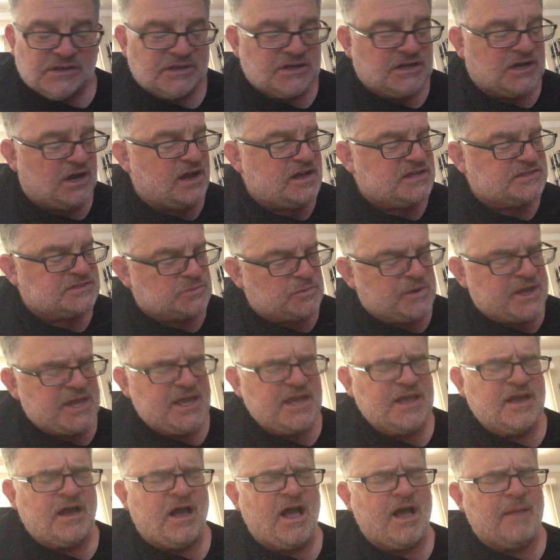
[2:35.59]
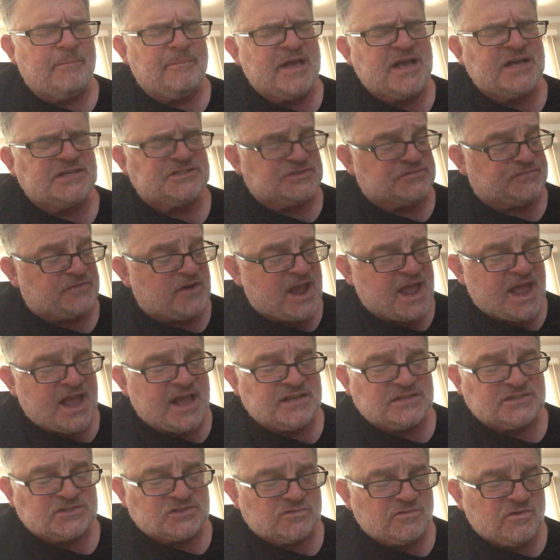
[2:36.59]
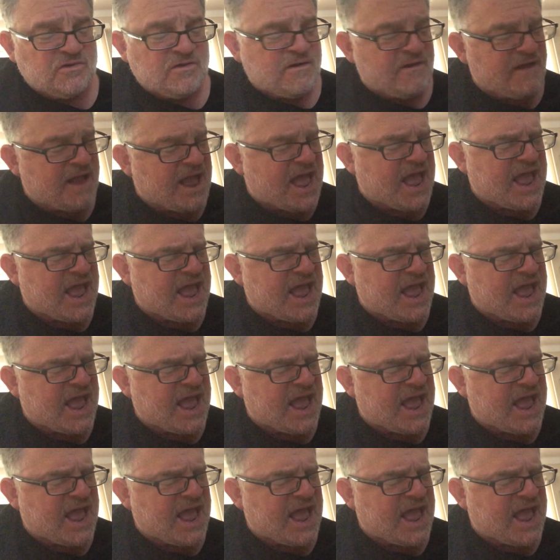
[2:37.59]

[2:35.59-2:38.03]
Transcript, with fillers: Cause we are best friends, right?